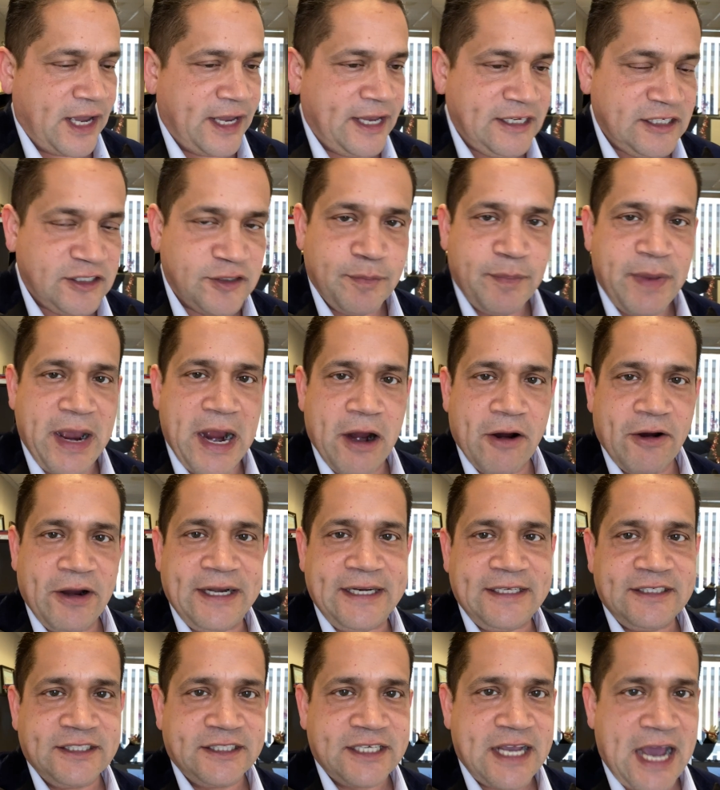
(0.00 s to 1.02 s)
He's married,
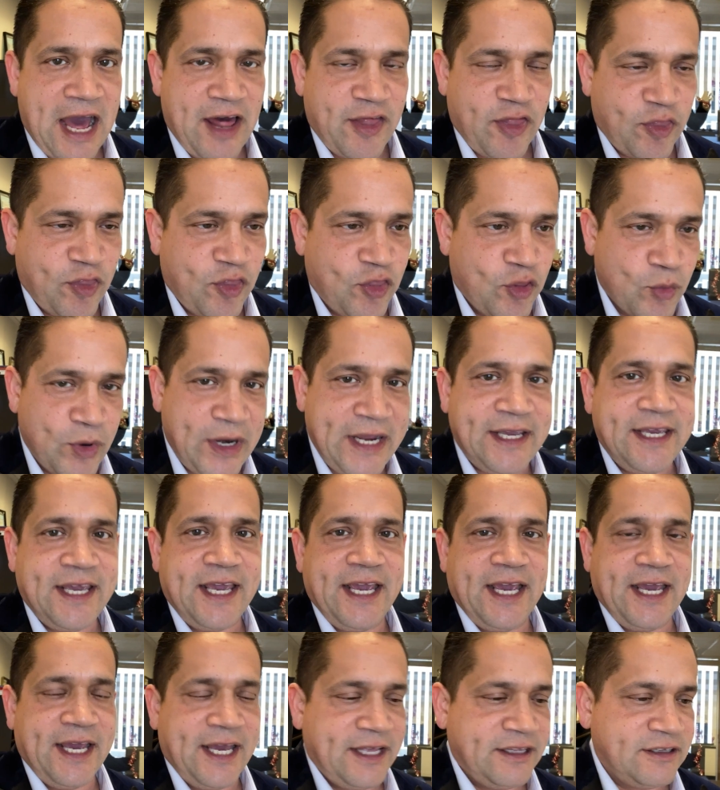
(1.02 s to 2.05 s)
he's got 3
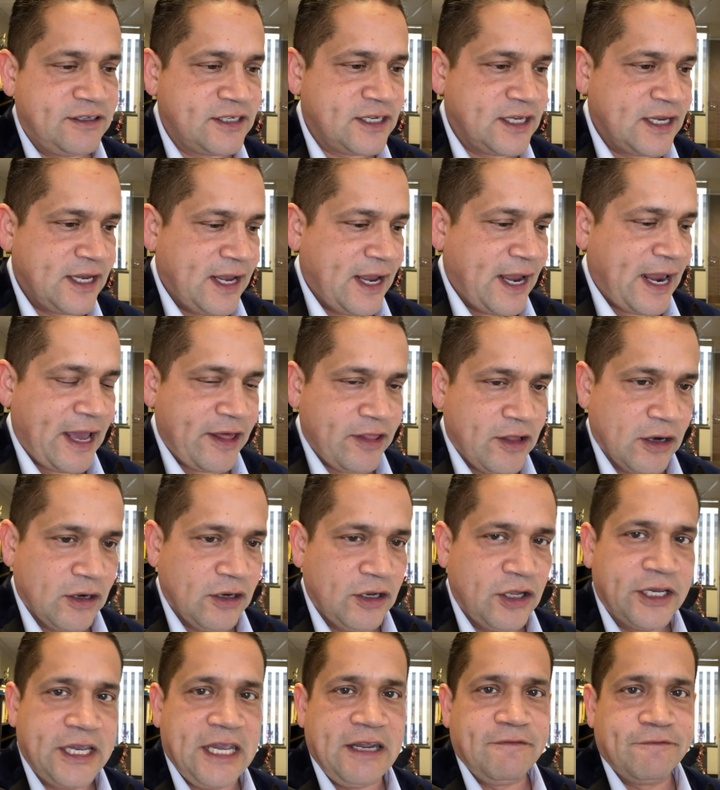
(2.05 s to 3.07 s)
kids, and they're
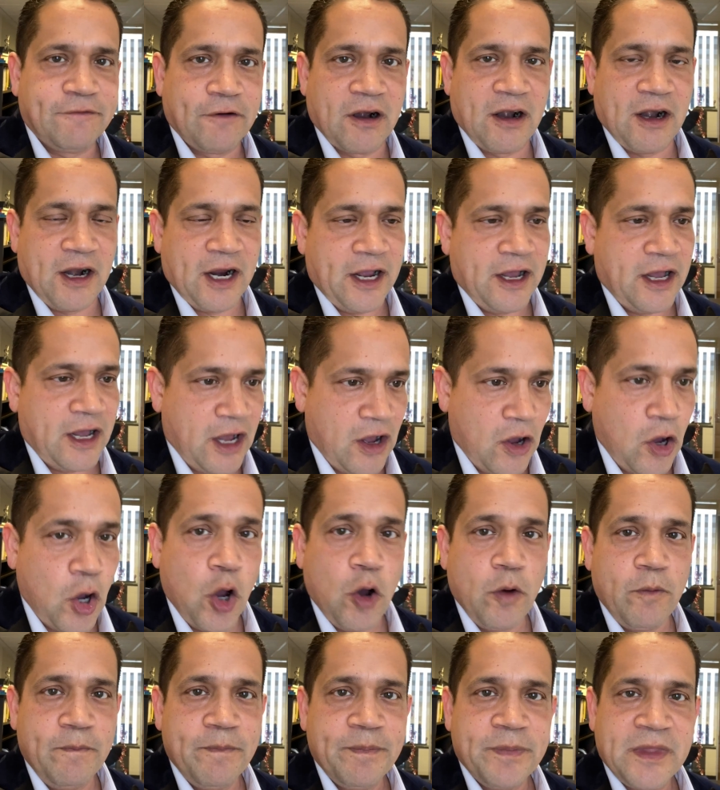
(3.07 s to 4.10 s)
looking for a
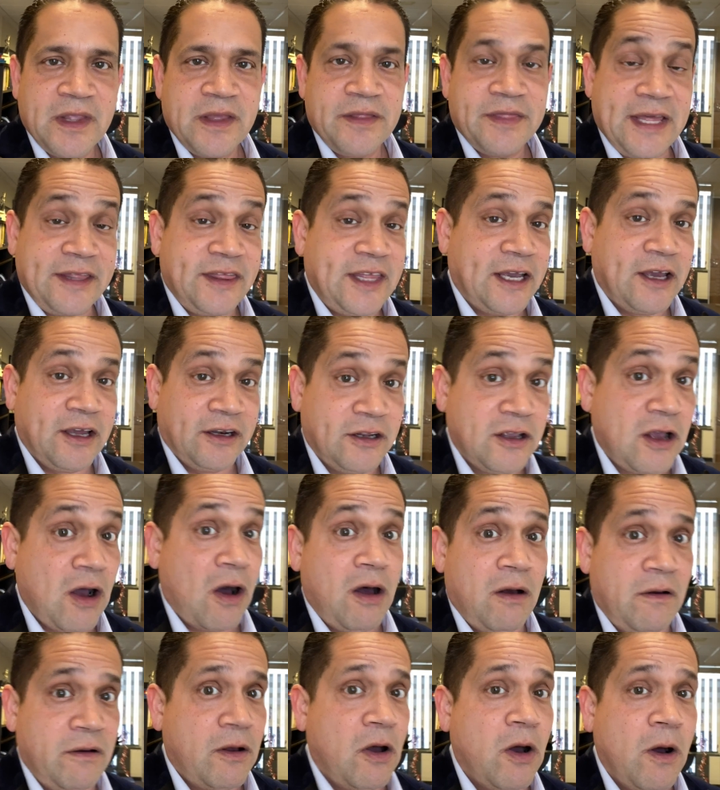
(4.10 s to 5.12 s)
home that they could
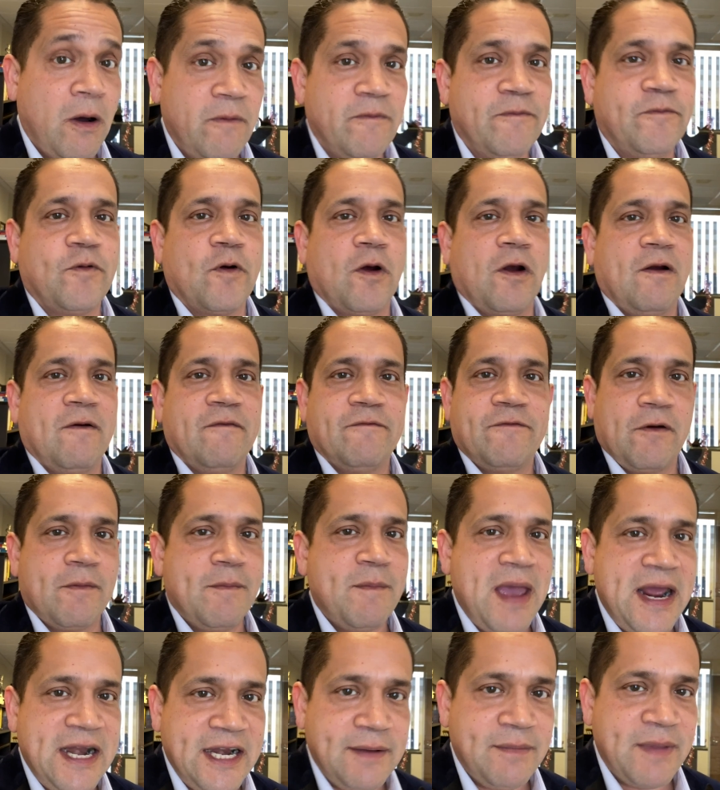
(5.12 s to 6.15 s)
call home for
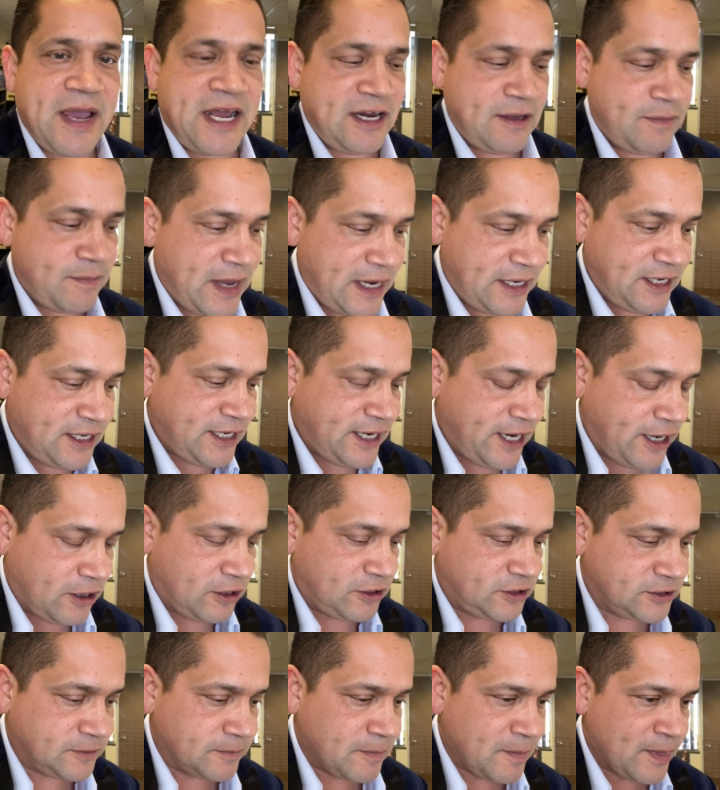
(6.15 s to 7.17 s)
many, many, many
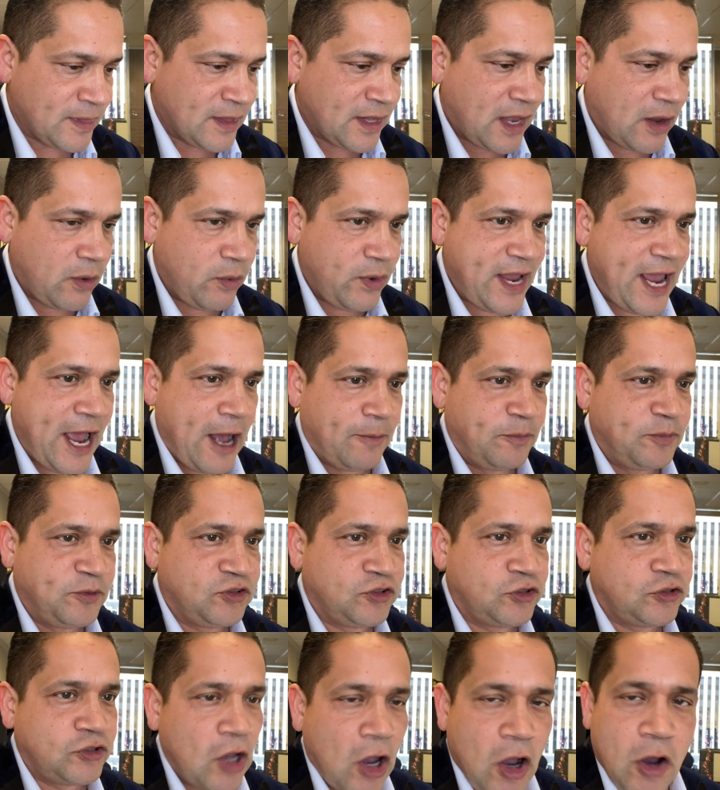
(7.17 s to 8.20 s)
years. And we help
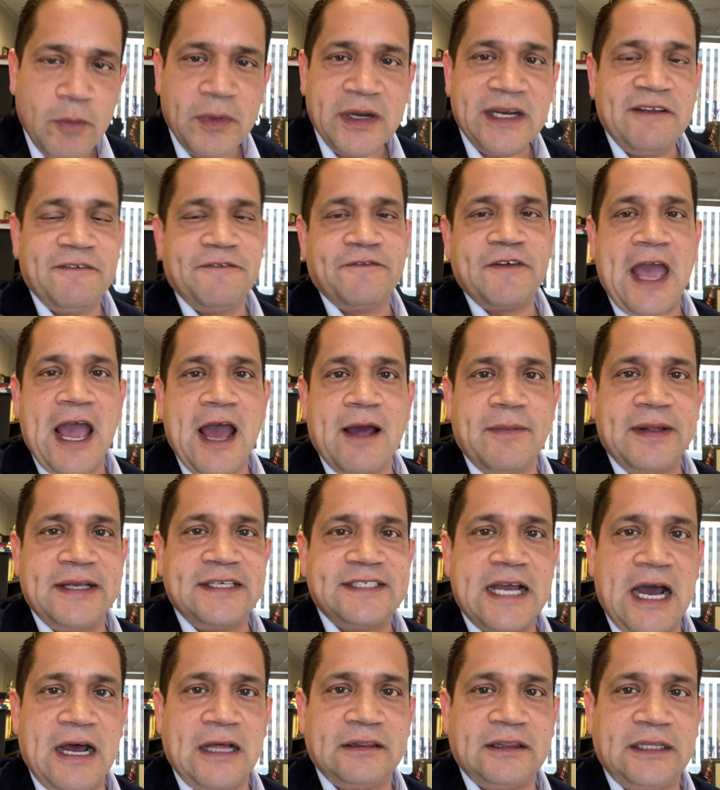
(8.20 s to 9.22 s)
so many
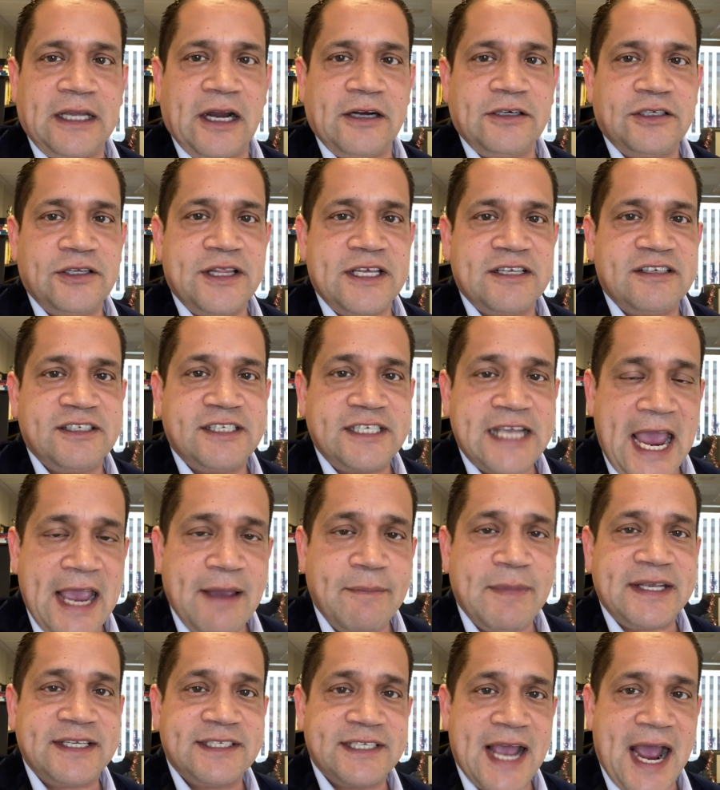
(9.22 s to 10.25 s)
families out there do the
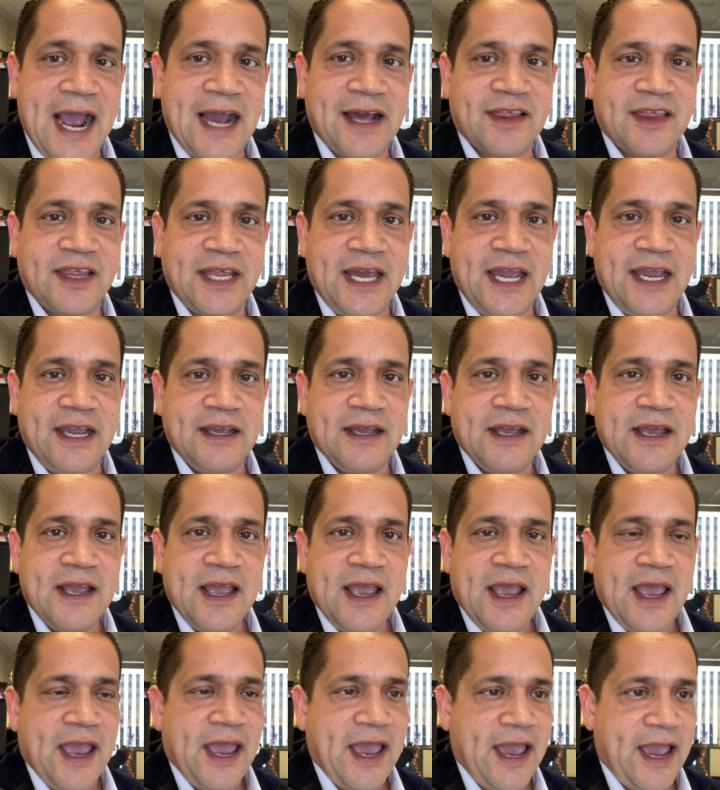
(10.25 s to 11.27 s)
same exact thing.
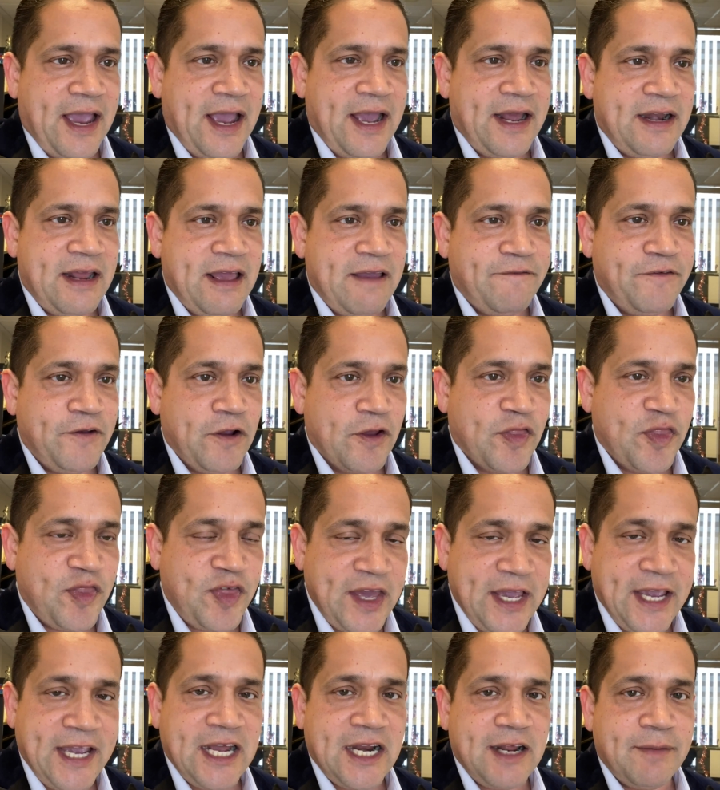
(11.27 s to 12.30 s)
And if you're
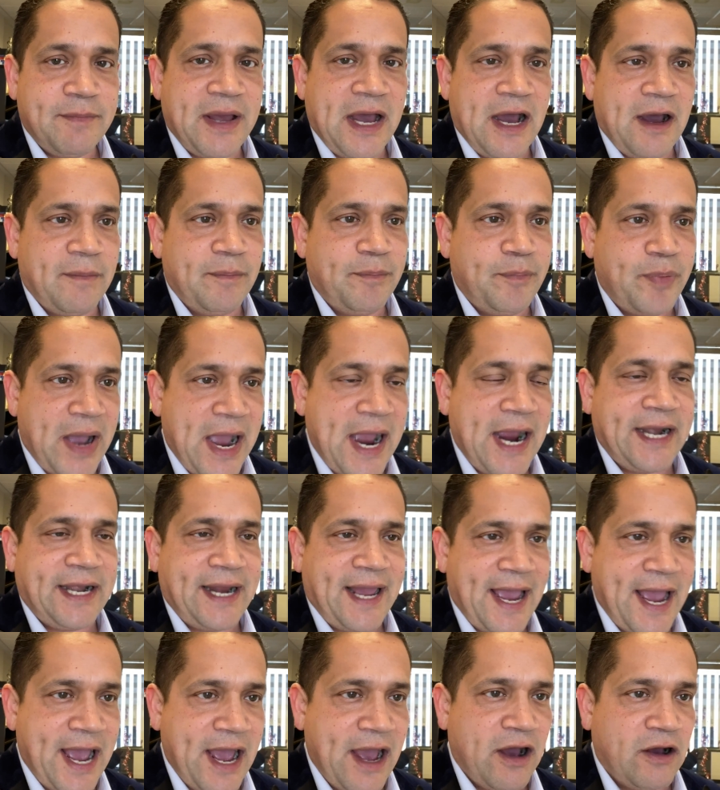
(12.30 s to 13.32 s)
thinking about buying a
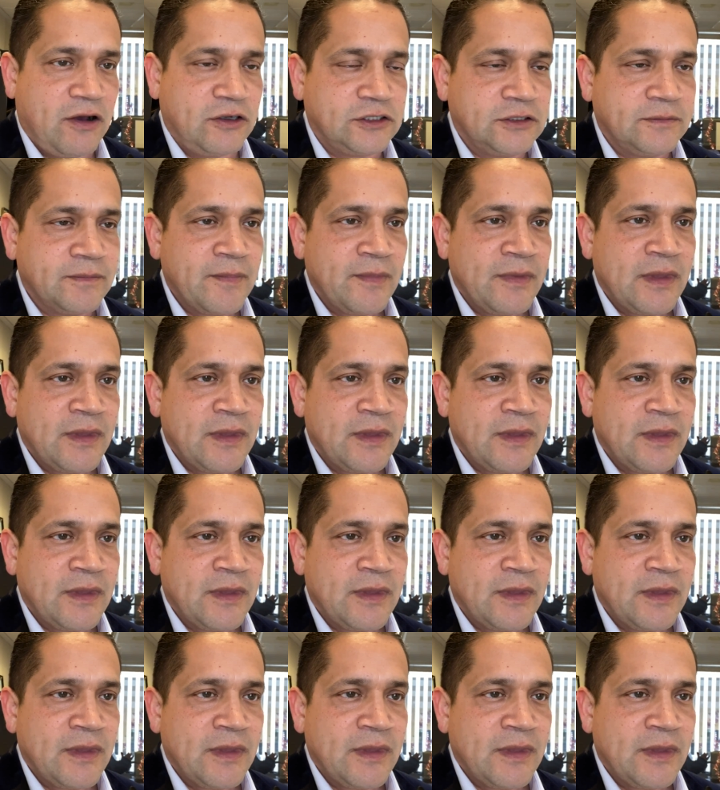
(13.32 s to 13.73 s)
house,